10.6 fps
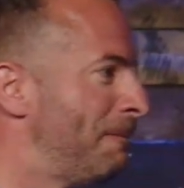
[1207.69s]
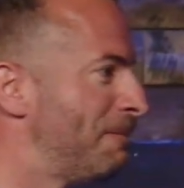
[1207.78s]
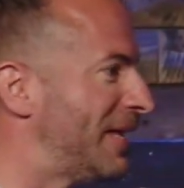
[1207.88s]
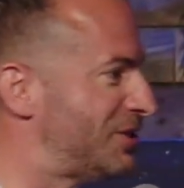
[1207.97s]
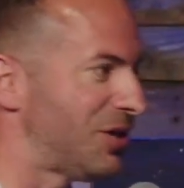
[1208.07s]

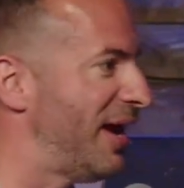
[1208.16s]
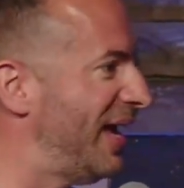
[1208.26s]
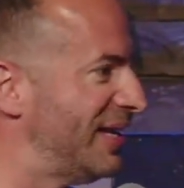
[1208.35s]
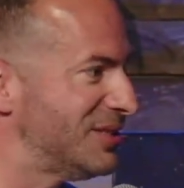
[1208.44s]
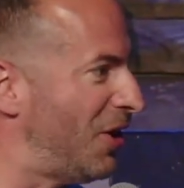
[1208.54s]
Get your
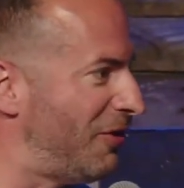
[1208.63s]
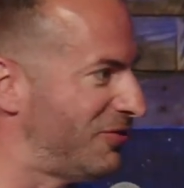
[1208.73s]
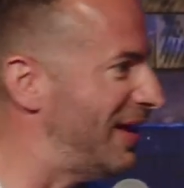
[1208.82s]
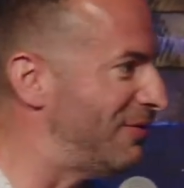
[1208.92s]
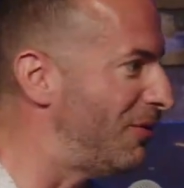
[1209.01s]
hands off,
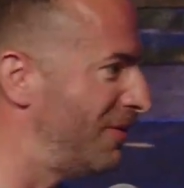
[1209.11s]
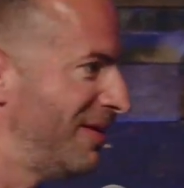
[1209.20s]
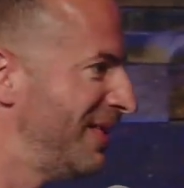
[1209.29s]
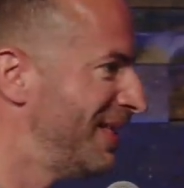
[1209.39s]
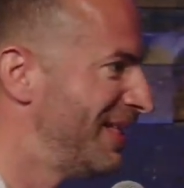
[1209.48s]
devil.
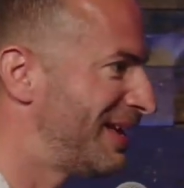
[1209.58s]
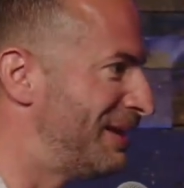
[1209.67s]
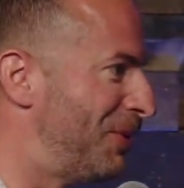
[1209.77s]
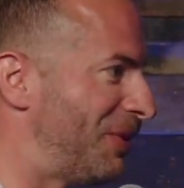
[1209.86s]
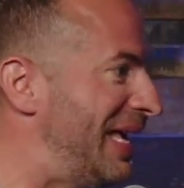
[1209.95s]

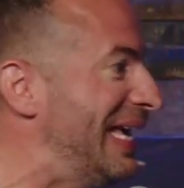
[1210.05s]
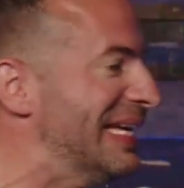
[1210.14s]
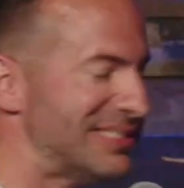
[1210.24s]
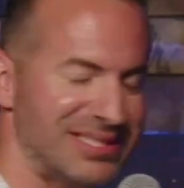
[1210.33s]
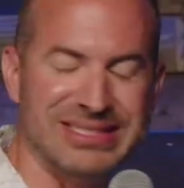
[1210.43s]
Come on, he
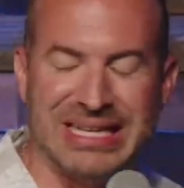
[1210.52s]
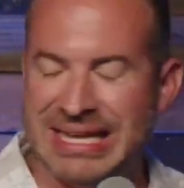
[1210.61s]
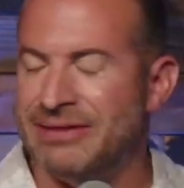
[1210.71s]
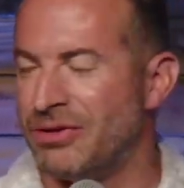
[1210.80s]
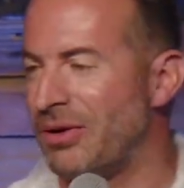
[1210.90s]
is the
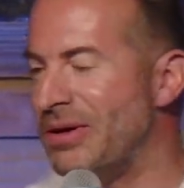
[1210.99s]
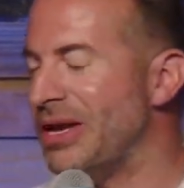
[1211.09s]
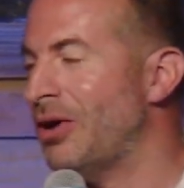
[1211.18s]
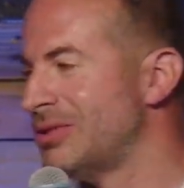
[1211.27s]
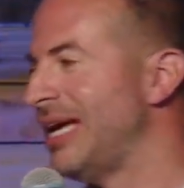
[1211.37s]
deliverer. In
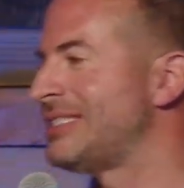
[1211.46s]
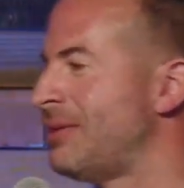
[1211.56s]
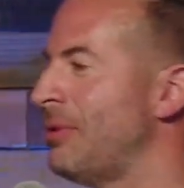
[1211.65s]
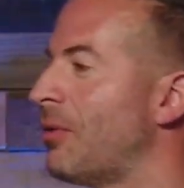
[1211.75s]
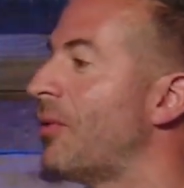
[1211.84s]
the Old
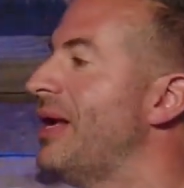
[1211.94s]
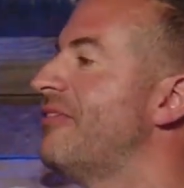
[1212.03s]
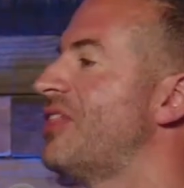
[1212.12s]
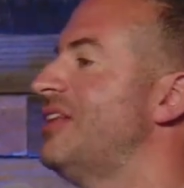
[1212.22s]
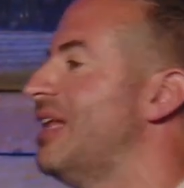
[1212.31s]
Testament, we read
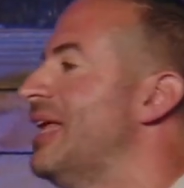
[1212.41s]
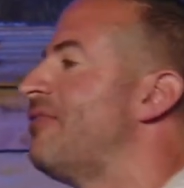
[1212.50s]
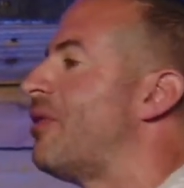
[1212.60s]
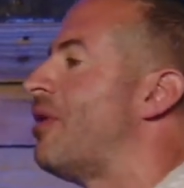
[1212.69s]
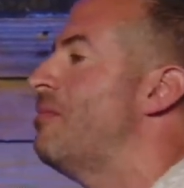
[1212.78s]
of the
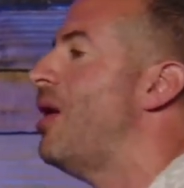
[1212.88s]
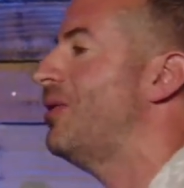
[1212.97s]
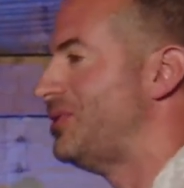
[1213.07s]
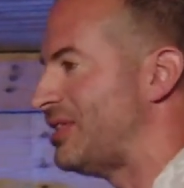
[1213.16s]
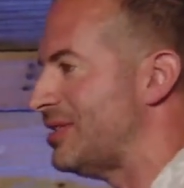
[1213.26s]
deliverer
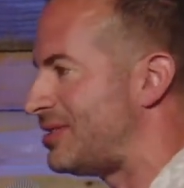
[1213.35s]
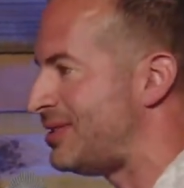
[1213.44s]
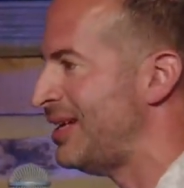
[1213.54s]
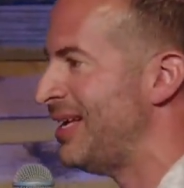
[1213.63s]
Moses.